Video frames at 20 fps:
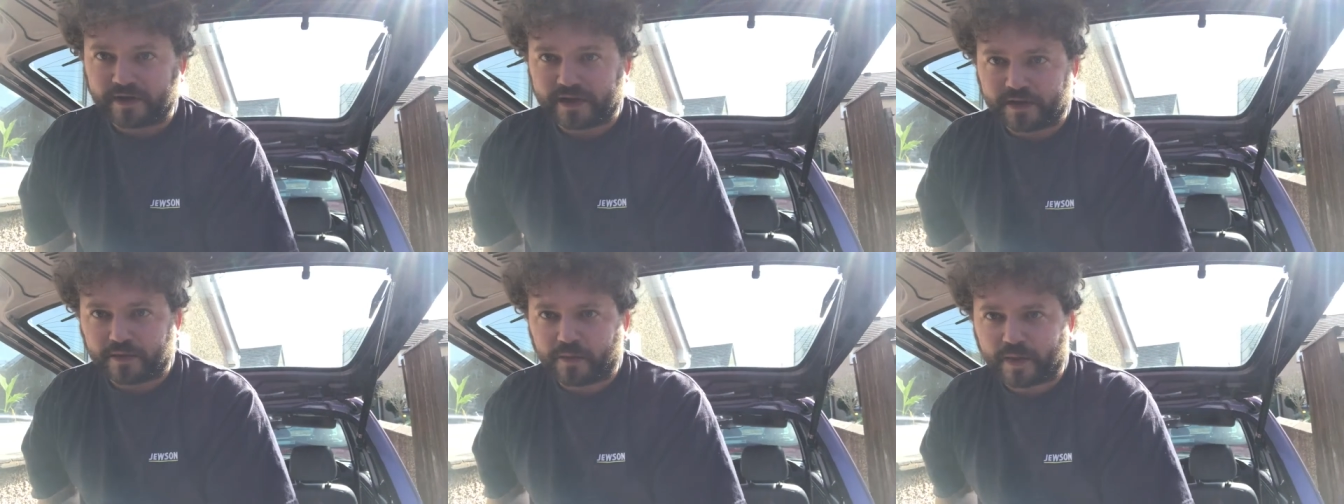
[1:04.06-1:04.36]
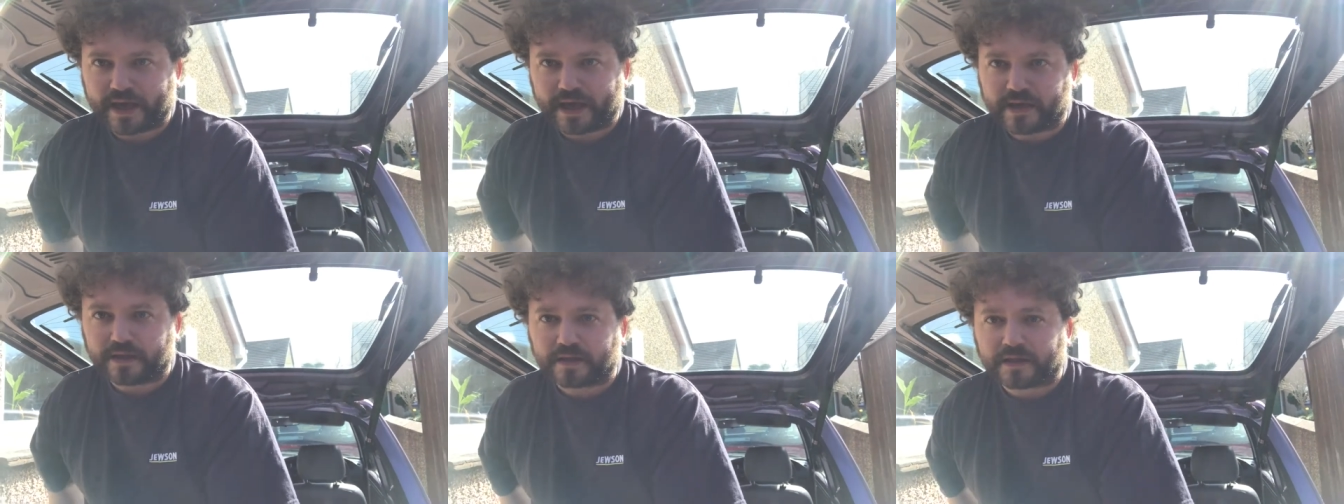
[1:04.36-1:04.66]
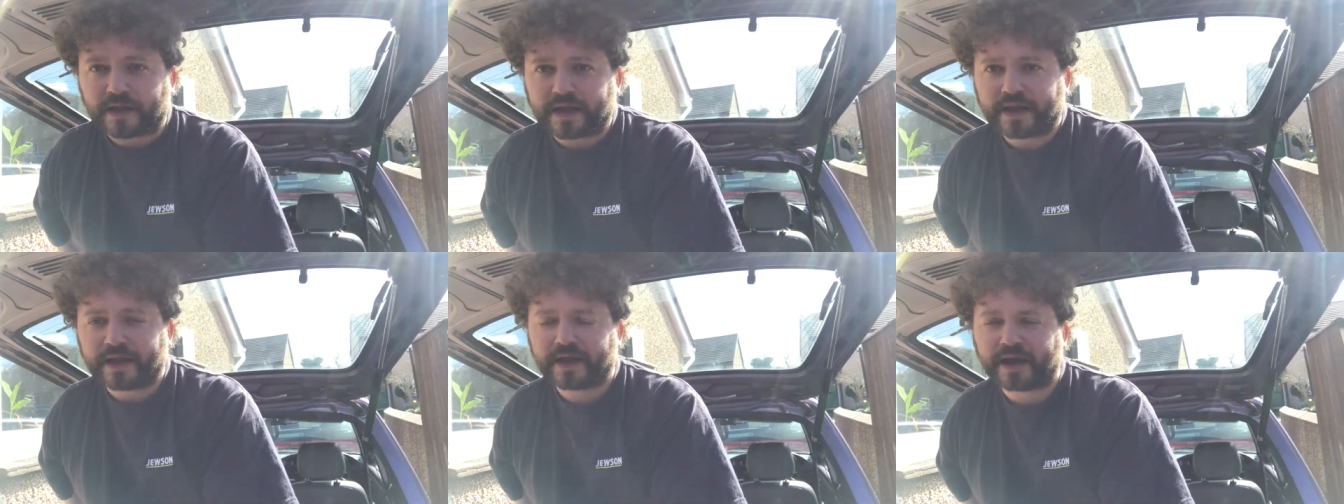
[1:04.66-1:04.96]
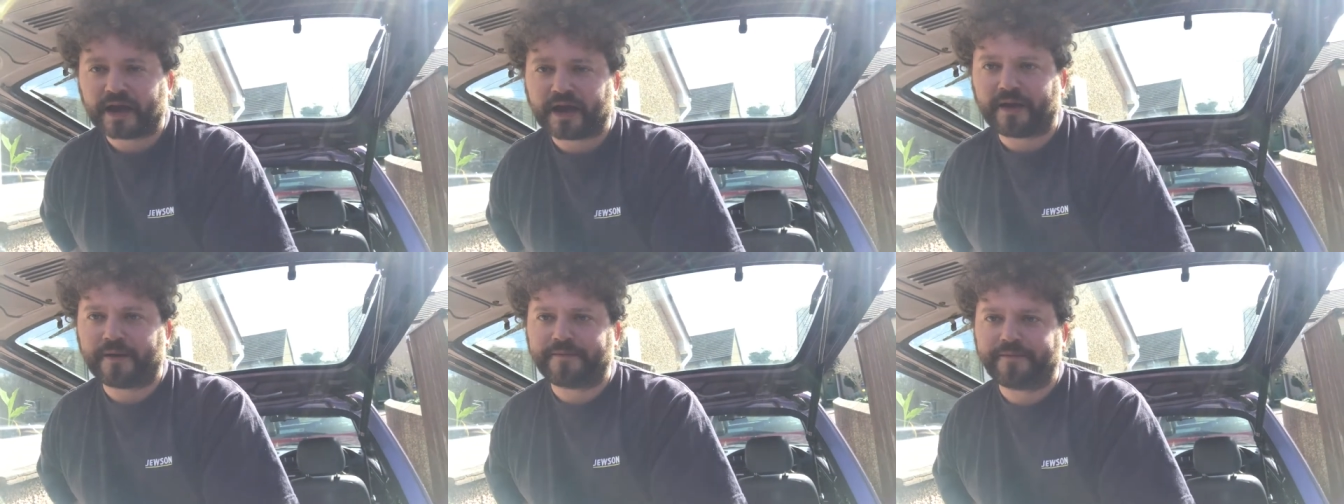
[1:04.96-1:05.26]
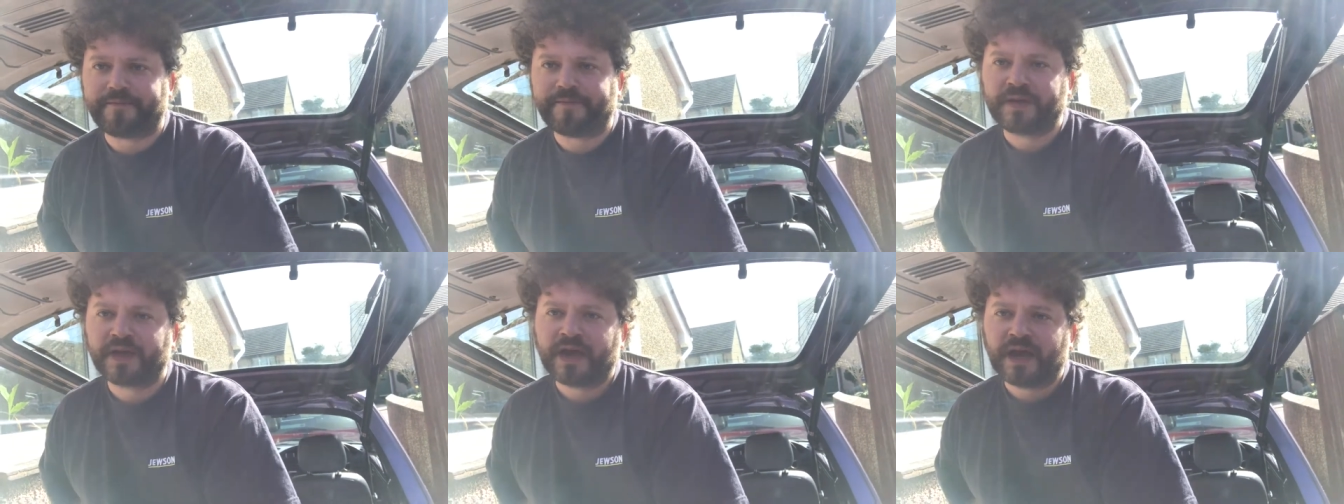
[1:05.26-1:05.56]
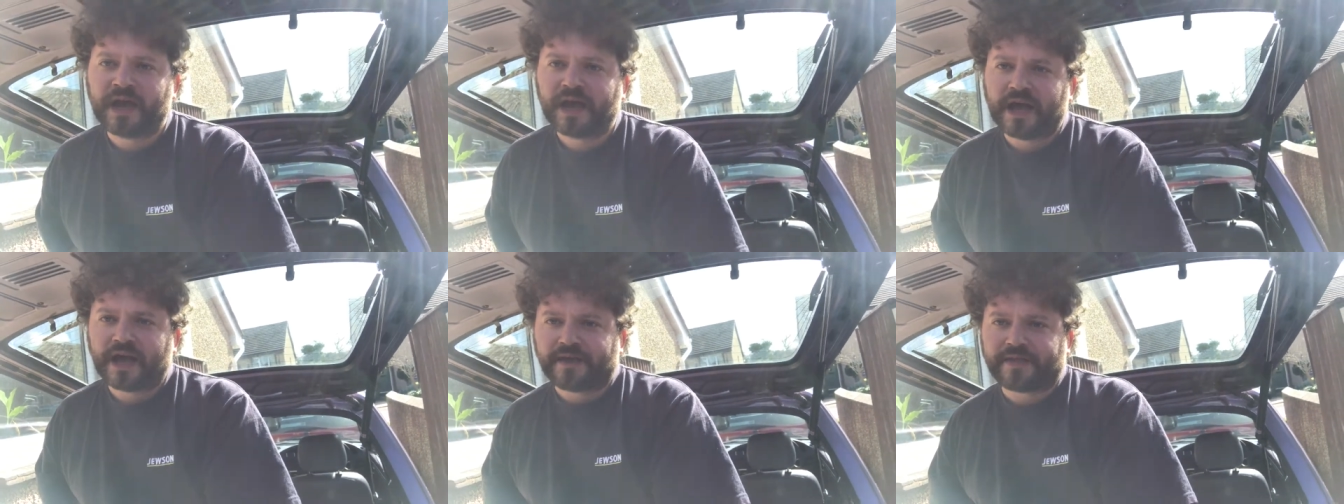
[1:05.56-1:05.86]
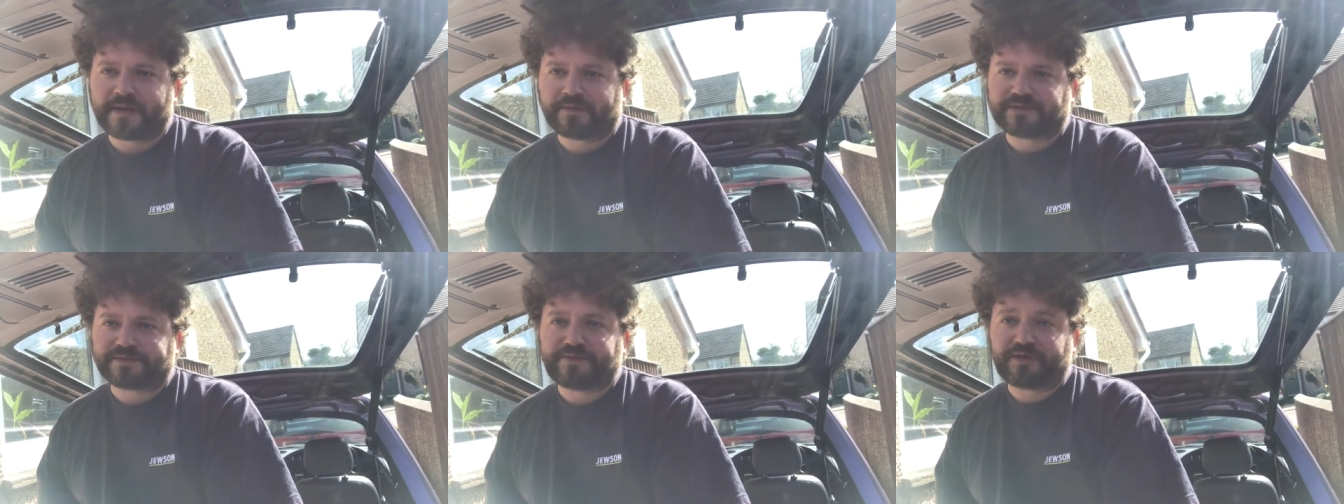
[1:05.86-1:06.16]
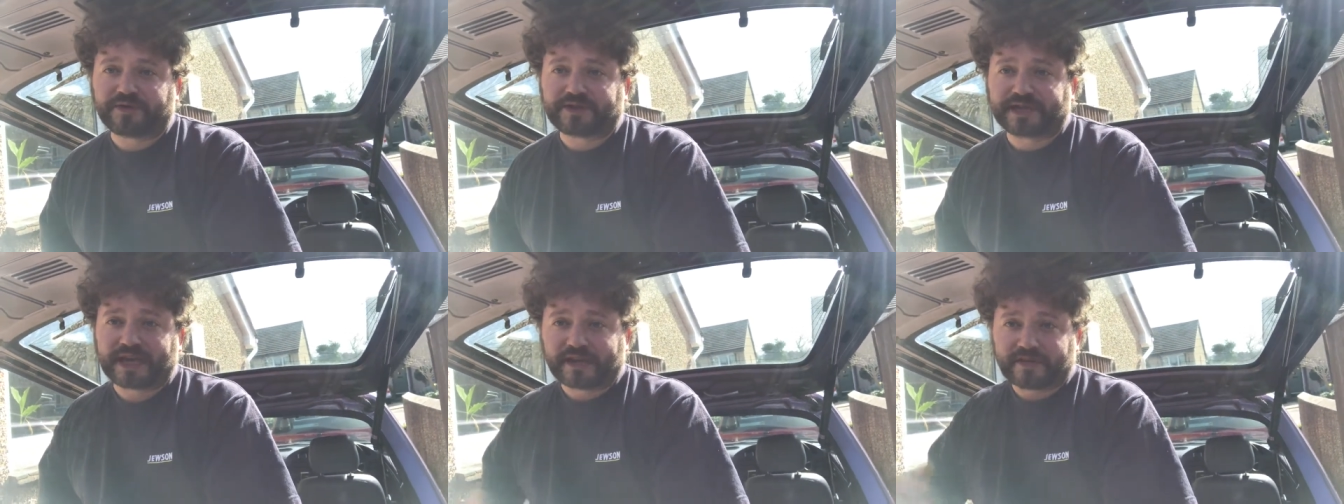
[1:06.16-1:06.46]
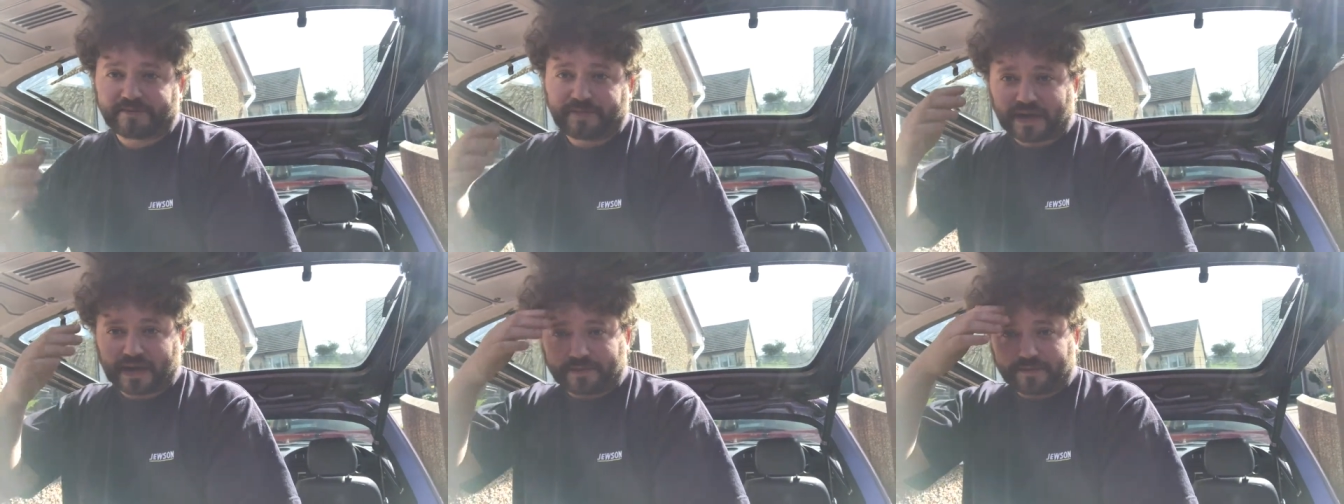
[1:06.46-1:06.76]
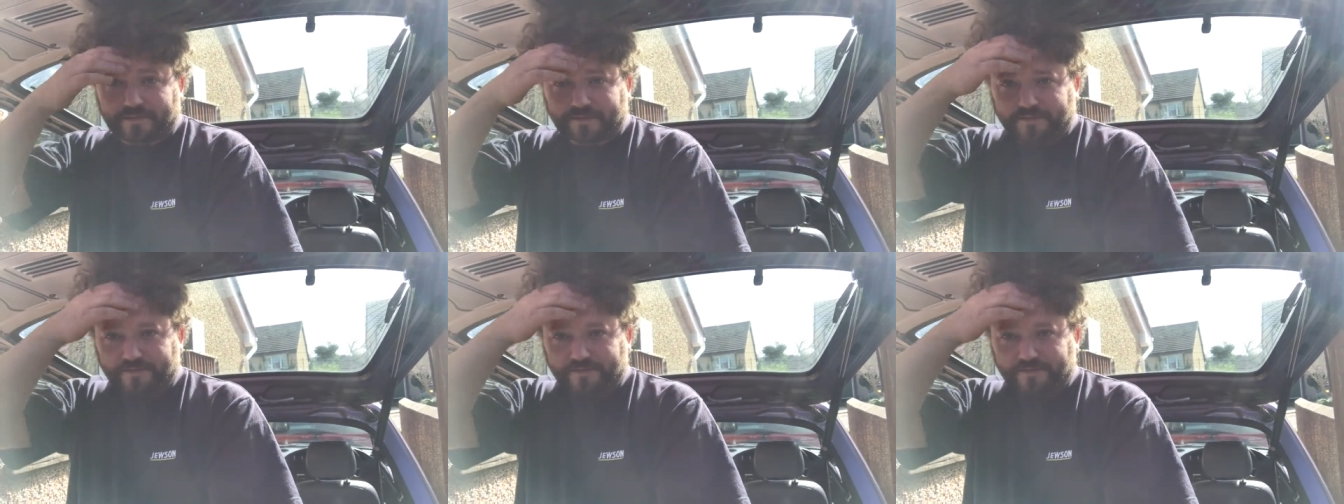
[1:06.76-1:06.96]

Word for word: rear wheel um, that was put together back,